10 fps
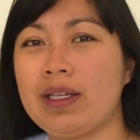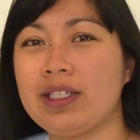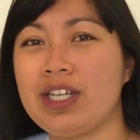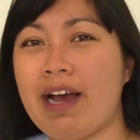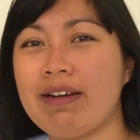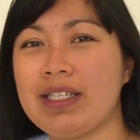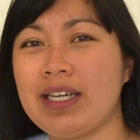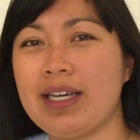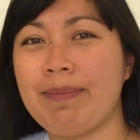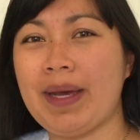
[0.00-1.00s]
the
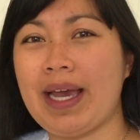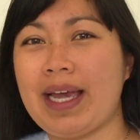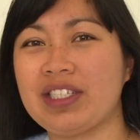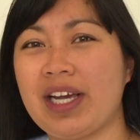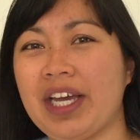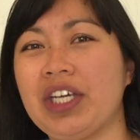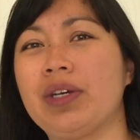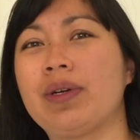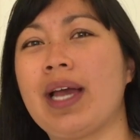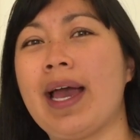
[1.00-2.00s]
charity PHA
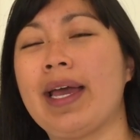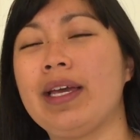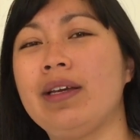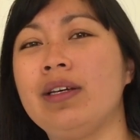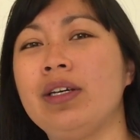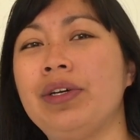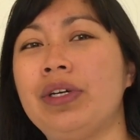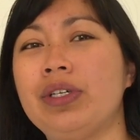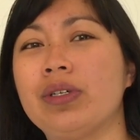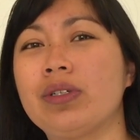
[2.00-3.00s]
UK,
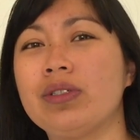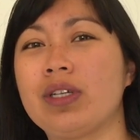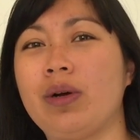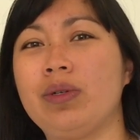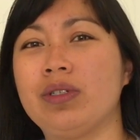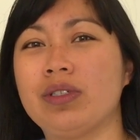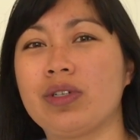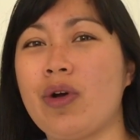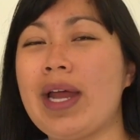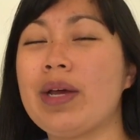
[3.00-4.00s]
your consultants,
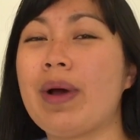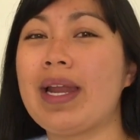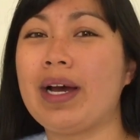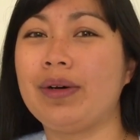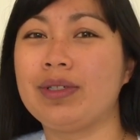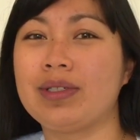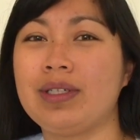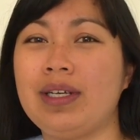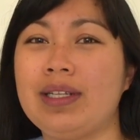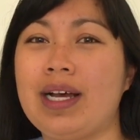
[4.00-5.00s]
or anyone else
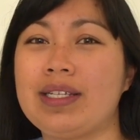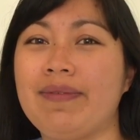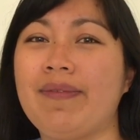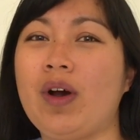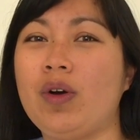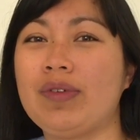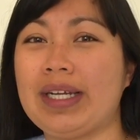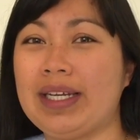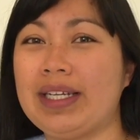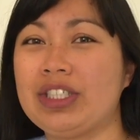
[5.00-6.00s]
that's involved
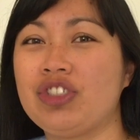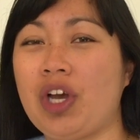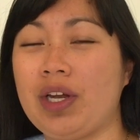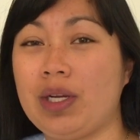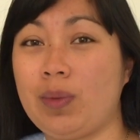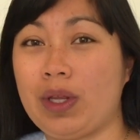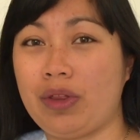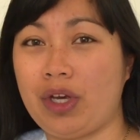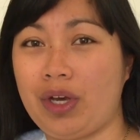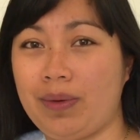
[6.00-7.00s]
in this journey
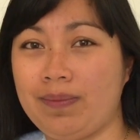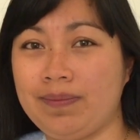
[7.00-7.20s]
with you.